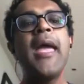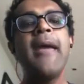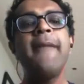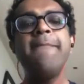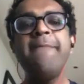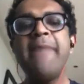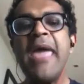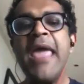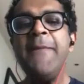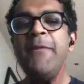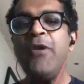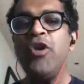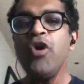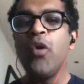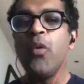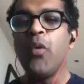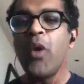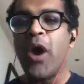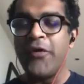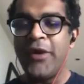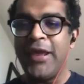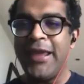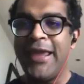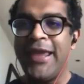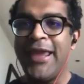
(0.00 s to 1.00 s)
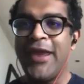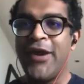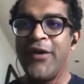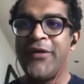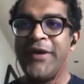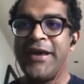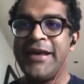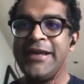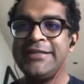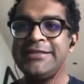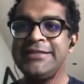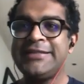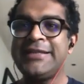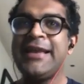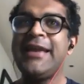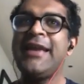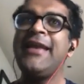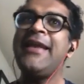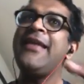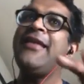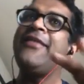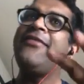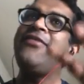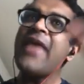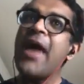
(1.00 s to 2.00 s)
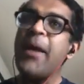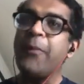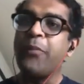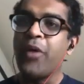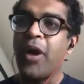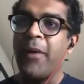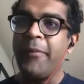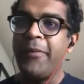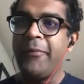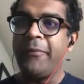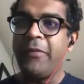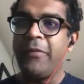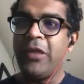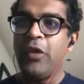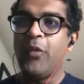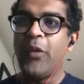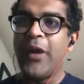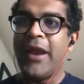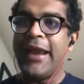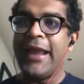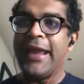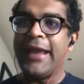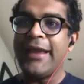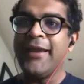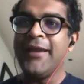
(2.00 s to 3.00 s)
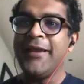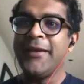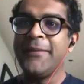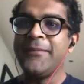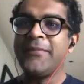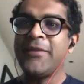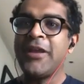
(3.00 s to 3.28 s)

Maybe your worry here is they're probably winning.